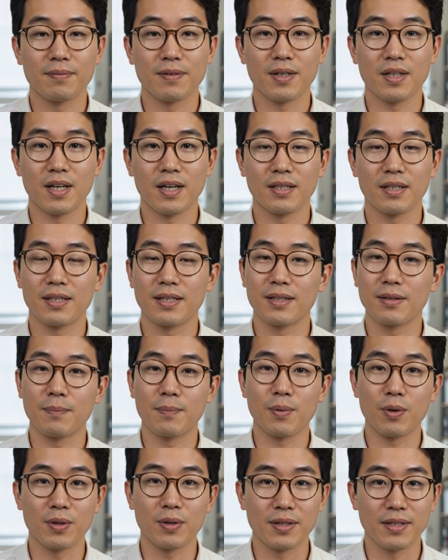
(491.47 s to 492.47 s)
Just as
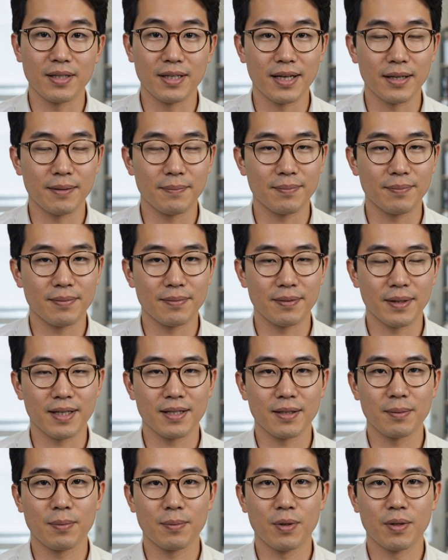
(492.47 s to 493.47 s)
importantly,
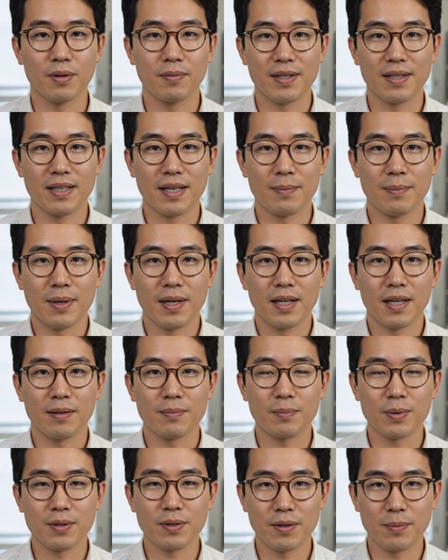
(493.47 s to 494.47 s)
these improvements have
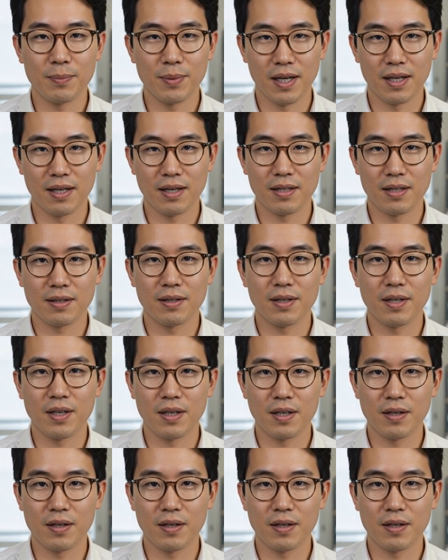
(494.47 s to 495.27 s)
begun moving production